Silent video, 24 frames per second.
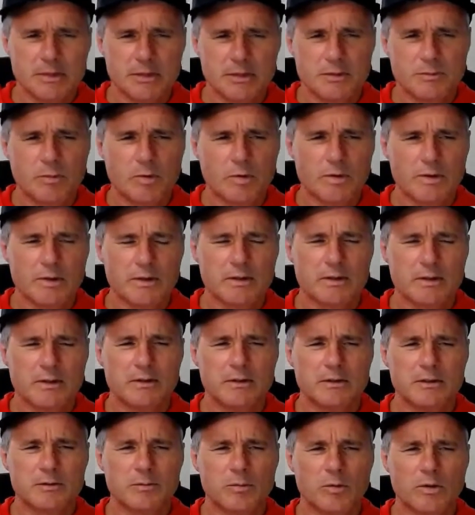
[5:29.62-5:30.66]
Sport
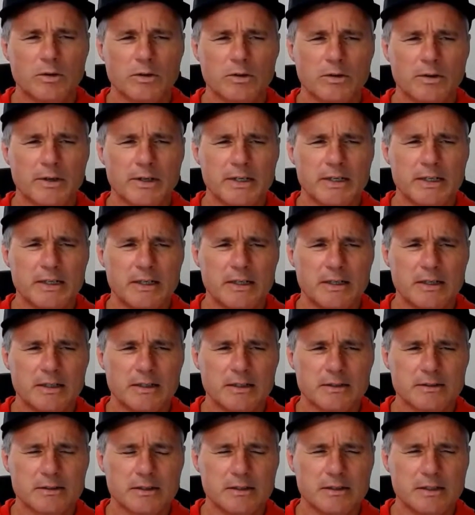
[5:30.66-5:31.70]
grade
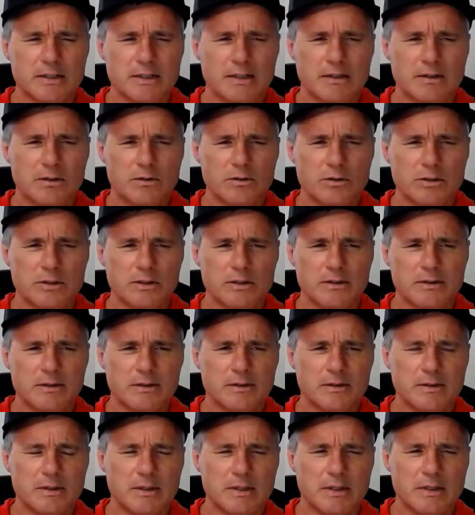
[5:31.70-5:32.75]
suntan lotion.
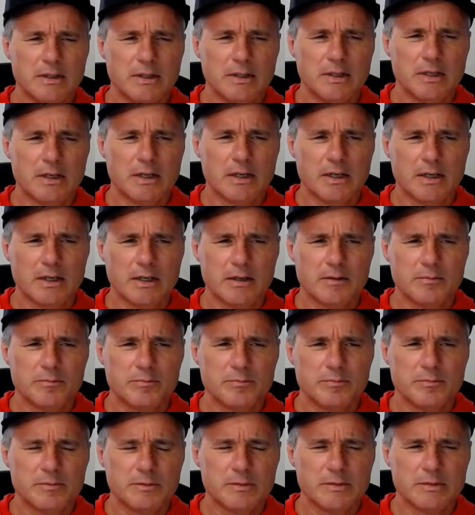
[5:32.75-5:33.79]

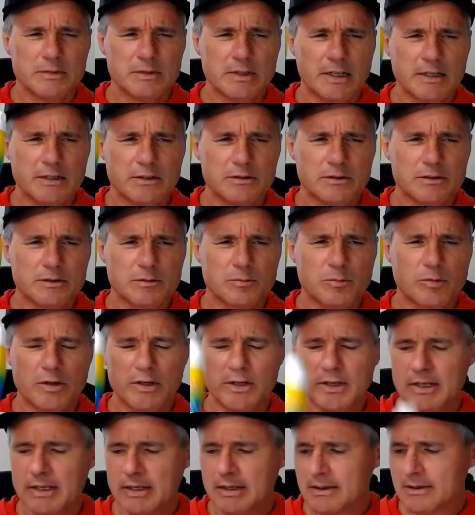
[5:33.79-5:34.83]
I use a
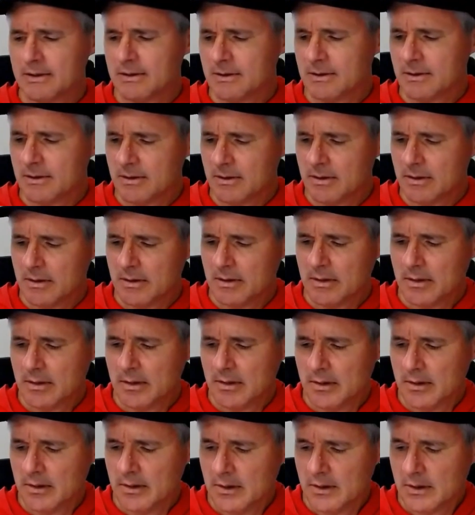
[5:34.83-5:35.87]
spray,
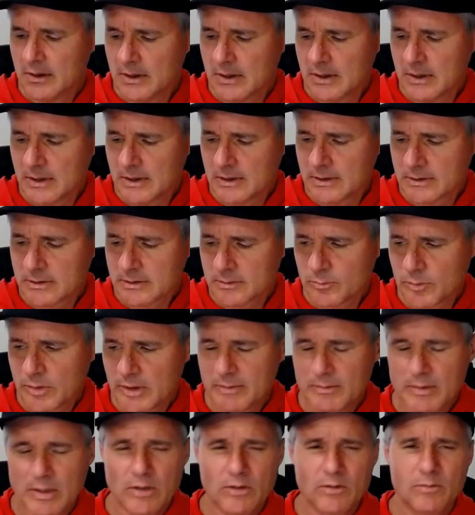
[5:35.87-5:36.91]

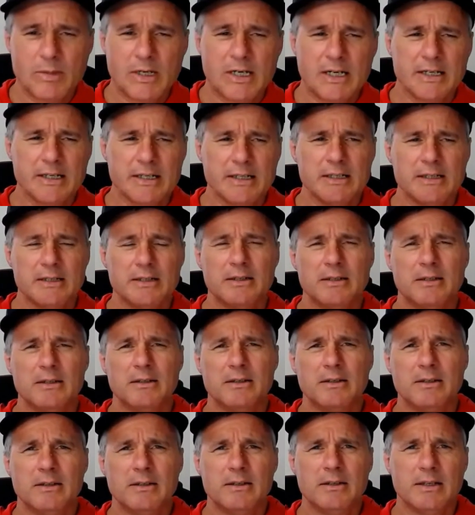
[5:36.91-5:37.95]
spray my whole body,
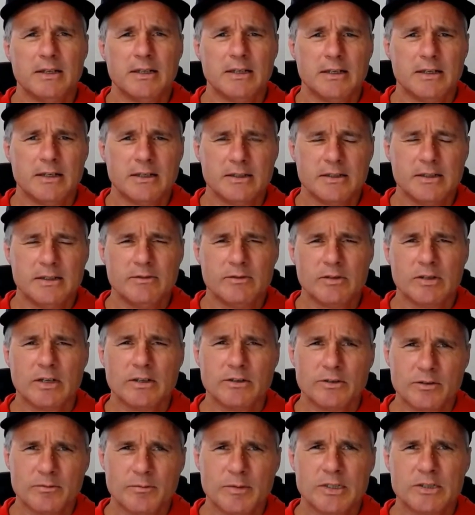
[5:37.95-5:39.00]
even
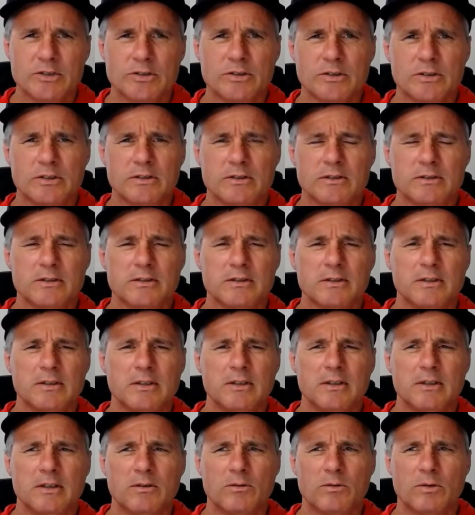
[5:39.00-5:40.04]
under my shirts,
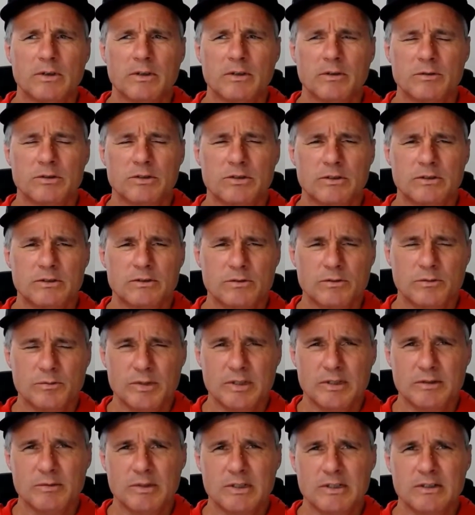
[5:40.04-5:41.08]
where the shirts will
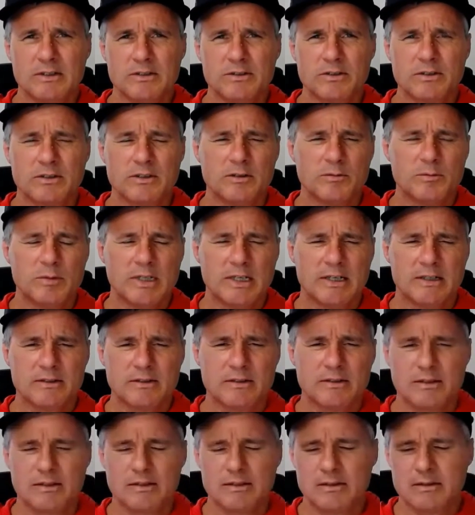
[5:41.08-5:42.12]
be, because you're going to be
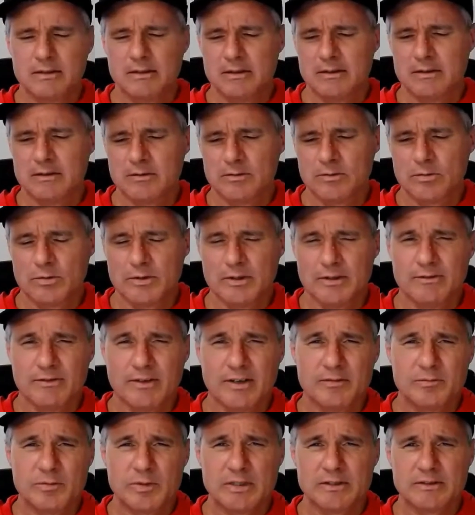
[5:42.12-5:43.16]
out there,
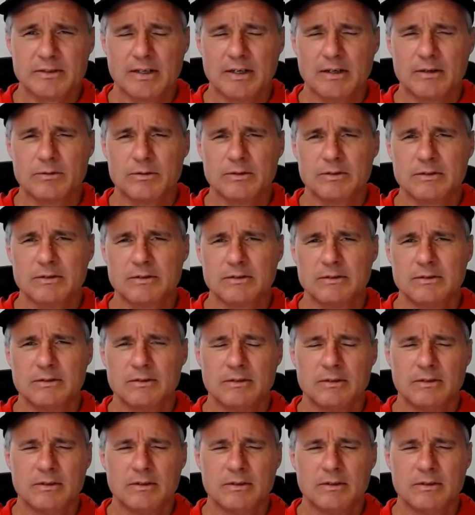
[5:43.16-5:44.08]
25 plus hours,